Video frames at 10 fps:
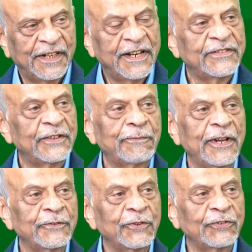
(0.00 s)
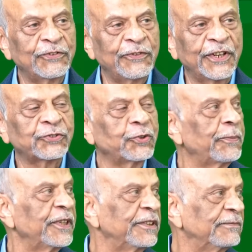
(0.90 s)
His reply was, we are
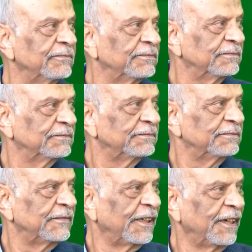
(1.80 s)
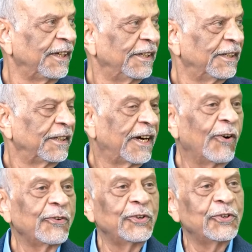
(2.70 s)
stupid.
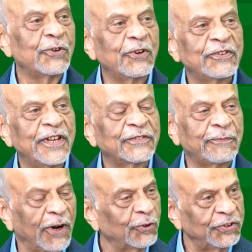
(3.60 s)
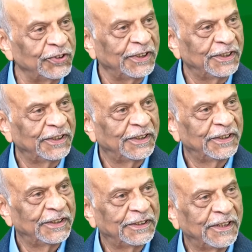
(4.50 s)
How can you go in death's mouth
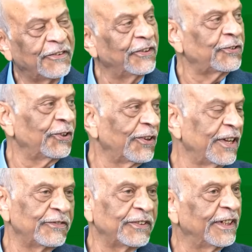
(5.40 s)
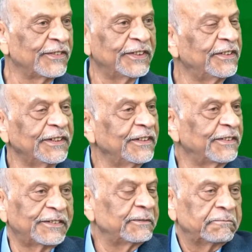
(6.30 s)
and risk your life? I said, that
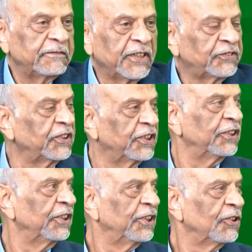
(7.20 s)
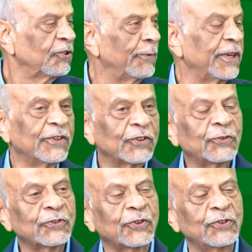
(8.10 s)
is destiny. Nobody knows
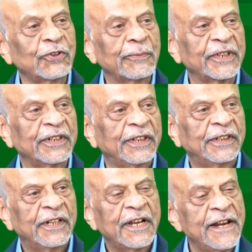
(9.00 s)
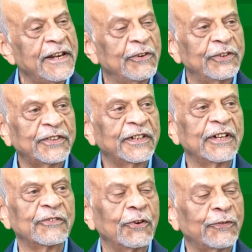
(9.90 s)
what's going to happen. Anyhow, he turned
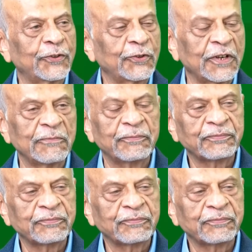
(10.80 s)
down the offer to come.